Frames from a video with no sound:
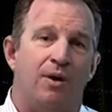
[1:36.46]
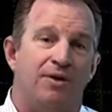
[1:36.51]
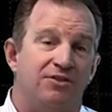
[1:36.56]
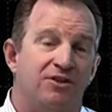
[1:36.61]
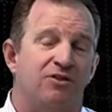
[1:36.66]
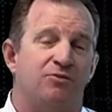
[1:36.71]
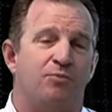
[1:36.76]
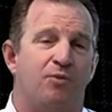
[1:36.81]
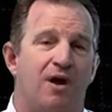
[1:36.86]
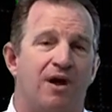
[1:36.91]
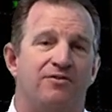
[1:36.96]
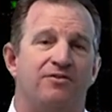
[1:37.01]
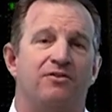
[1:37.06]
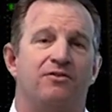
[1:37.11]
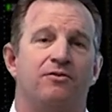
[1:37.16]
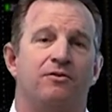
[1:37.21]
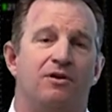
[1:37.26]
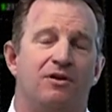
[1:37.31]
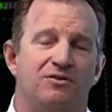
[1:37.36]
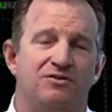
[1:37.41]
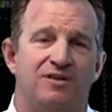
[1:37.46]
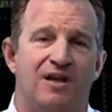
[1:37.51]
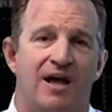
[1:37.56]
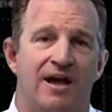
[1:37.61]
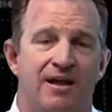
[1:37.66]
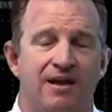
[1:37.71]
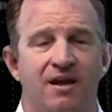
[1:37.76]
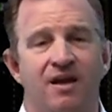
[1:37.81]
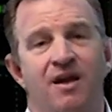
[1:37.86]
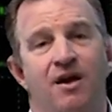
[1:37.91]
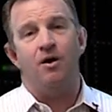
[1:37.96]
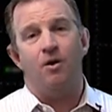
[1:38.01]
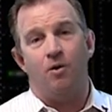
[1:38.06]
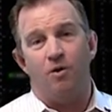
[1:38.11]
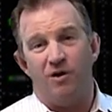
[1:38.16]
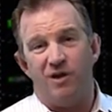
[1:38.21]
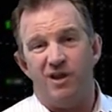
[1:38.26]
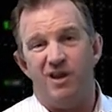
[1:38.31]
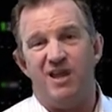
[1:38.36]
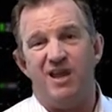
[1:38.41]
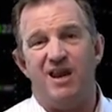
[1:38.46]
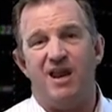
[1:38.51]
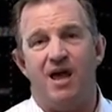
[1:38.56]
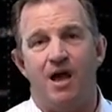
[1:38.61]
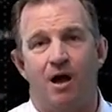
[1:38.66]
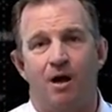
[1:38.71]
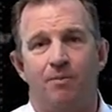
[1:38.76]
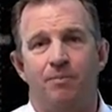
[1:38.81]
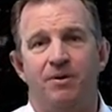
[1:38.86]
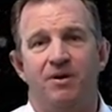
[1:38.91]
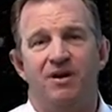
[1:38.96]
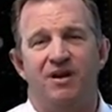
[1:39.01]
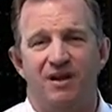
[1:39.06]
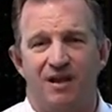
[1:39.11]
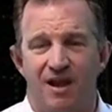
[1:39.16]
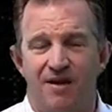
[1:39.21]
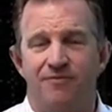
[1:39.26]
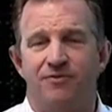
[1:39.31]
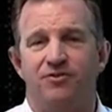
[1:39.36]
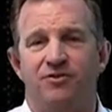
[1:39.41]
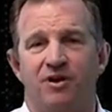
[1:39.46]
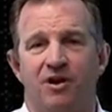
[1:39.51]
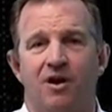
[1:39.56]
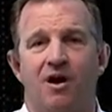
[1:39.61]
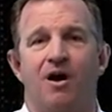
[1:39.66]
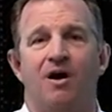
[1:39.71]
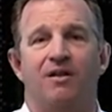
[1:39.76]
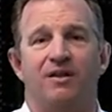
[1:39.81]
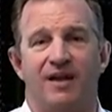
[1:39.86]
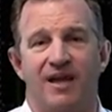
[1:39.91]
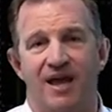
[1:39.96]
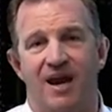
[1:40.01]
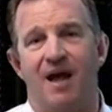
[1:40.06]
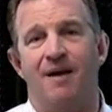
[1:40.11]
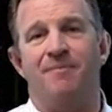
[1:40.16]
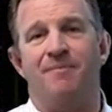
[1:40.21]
what this process looks like, or you need help, give us a call. Again,